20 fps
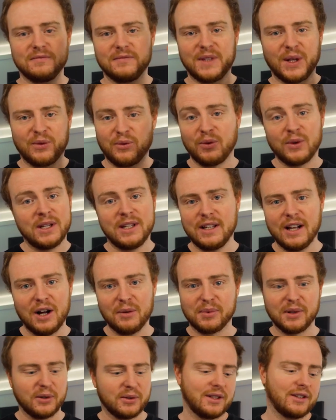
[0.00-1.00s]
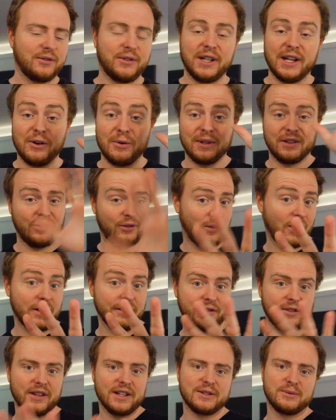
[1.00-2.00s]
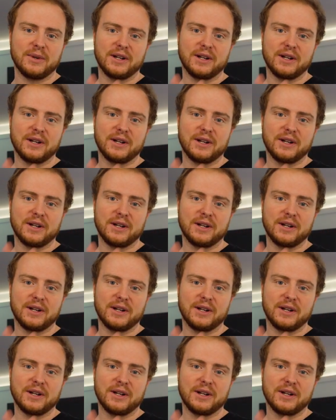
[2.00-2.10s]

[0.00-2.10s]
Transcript: if we upload this video, it's 5 things